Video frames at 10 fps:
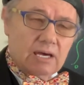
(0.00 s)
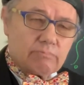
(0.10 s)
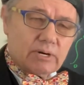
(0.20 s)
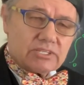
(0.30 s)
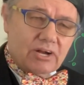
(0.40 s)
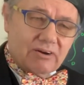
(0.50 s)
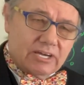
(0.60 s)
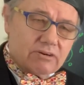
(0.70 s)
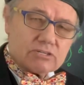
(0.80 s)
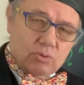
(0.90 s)
but they're
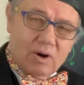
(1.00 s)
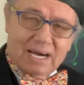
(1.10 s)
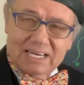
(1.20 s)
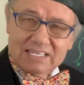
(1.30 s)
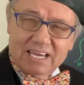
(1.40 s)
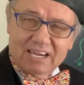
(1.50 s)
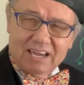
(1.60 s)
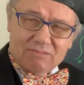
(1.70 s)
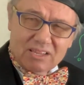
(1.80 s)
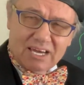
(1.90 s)
intertwined. They
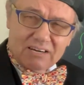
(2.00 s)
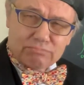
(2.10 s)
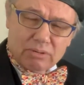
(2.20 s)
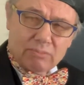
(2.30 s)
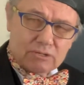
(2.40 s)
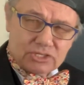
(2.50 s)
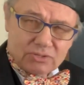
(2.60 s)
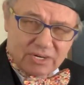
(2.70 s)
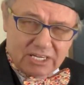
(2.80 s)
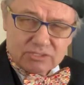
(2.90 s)
have a lot of
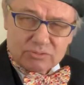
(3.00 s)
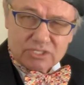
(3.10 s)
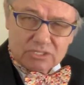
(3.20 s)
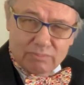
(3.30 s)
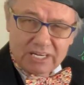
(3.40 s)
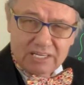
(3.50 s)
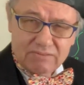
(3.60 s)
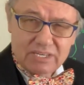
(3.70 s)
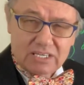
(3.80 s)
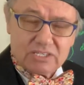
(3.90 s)
promotional interest, many
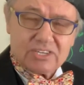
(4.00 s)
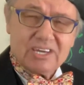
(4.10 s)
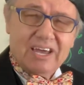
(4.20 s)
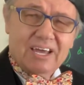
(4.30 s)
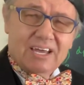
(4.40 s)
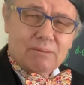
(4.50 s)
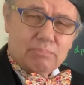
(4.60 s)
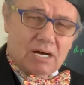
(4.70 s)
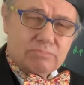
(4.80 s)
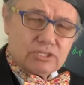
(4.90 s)
of these
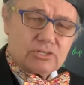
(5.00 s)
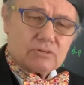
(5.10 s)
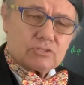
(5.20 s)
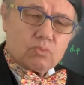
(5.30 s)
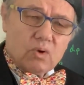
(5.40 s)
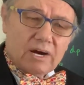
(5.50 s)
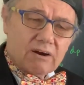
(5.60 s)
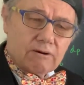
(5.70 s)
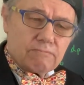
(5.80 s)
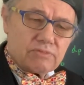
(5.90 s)
publishers,
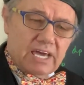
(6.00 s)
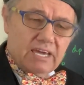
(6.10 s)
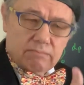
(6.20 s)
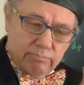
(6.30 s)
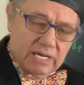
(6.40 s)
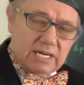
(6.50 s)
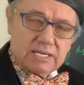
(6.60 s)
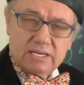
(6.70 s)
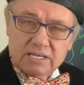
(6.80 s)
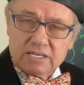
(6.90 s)
where they
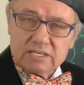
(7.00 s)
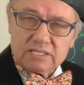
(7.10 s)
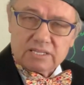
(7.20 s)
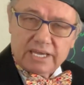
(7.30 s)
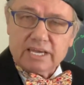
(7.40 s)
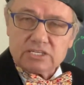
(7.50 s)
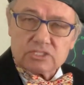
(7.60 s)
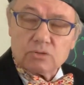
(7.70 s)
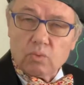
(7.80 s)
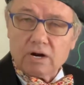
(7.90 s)
embed links
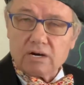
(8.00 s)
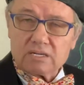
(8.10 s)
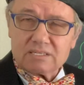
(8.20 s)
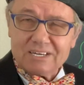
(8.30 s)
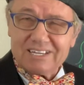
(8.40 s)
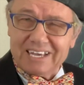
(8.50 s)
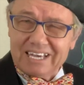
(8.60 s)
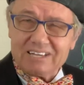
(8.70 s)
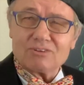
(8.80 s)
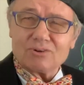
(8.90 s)
to where
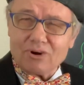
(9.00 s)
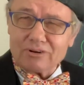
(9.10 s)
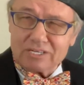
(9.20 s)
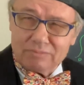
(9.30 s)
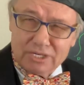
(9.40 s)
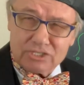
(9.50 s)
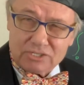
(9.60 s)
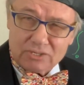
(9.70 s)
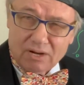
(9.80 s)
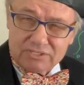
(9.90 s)
they earn
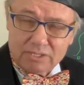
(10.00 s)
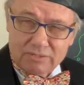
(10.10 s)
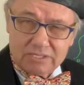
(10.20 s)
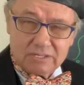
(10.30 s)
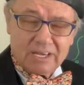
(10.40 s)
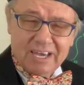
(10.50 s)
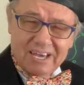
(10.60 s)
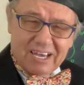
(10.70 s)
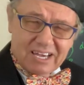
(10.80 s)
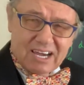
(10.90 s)
commissions off some of the
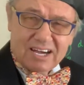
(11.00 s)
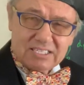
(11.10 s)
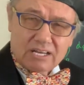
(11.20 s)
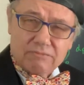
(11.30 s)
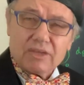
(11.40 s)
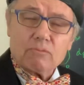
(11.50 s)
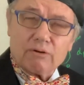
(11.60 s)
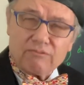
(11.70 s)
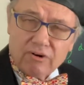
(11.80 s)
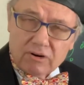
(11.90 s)
content if they
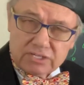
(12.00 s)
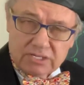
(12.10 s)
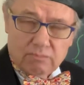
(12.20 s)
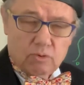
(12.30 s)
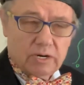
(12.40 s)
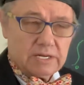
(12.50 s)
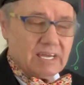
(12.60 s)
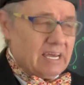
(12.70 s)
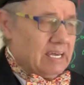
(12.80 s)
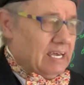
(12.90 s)
refer someone.
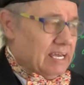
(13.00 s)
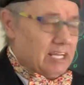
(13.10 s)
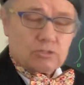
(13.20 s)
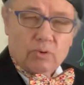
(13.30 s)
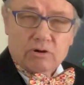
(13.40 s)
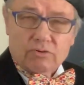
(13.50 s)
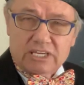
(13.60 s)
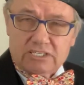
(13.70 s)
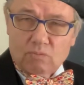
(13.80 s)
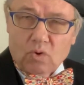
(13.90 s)
And that's one
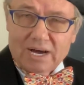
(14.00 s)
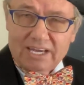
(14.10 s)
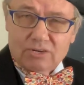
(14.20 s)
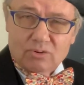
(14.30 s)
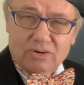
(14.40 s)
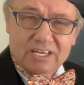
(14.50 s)
reason why you